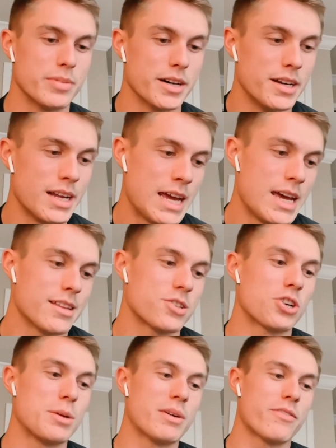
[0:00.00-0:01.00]
But the
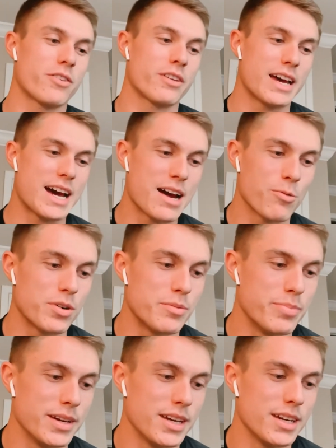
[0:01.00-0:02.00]
treatment for that would
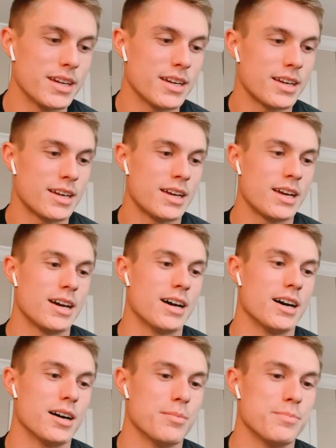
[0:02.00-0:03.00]
be
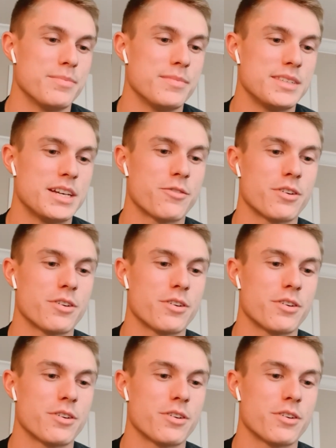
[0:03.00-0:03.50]
different